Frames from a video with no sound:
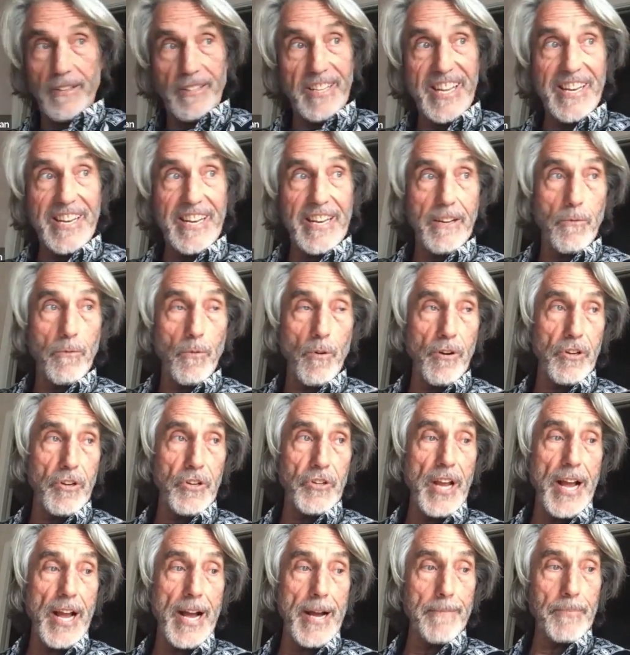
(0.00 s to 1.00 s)
leading
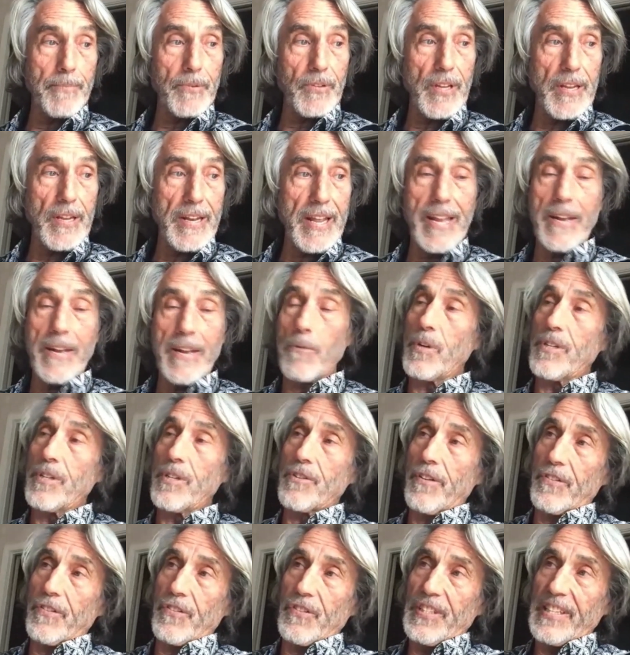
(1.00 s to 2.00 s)
workshops. And then it would
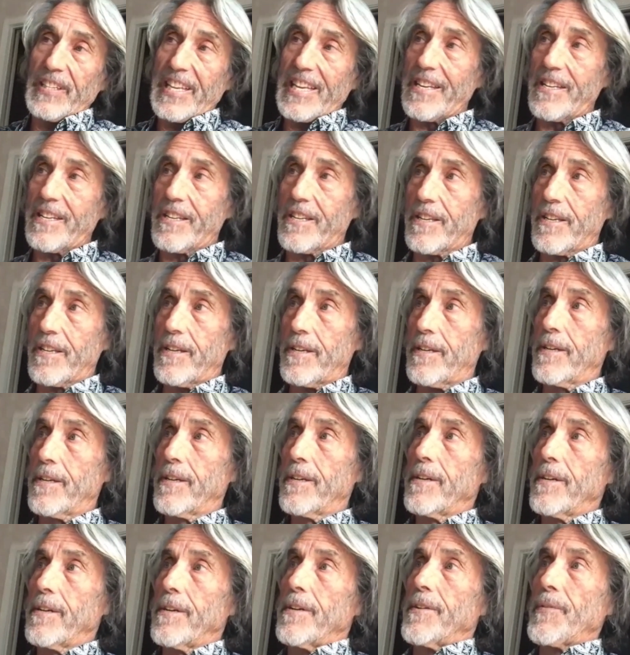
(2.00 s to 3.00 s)
just lead to,
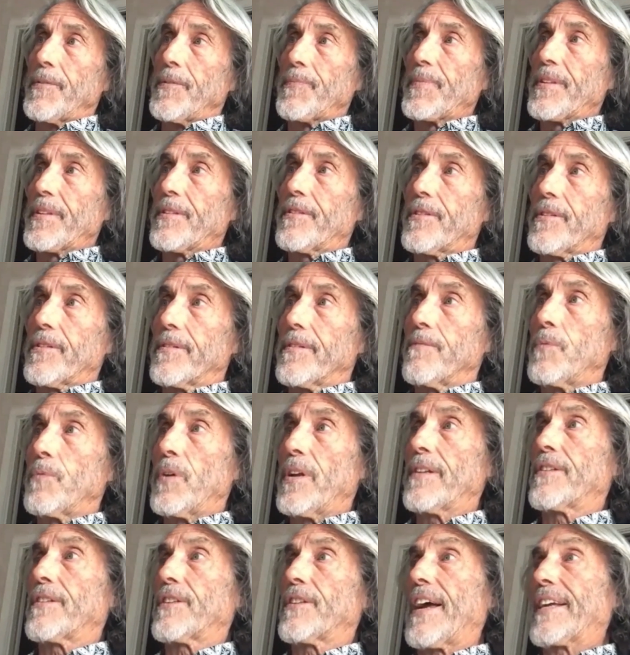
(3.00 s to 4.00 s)

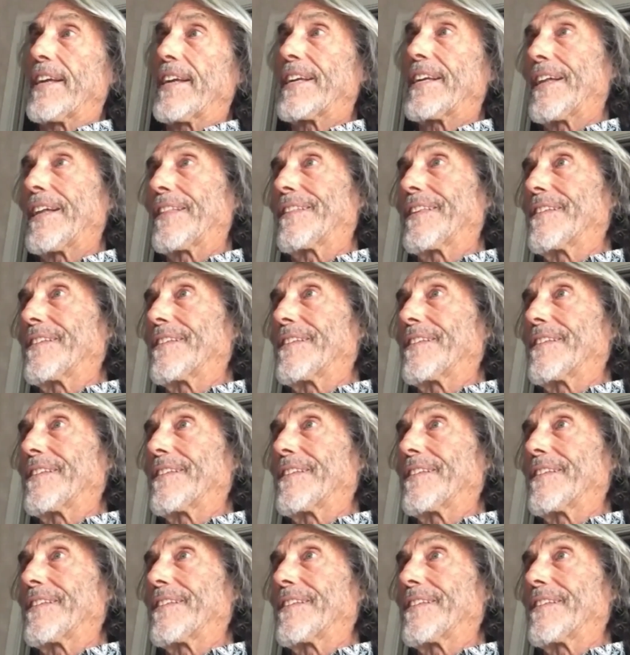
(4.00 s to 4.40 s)
once I got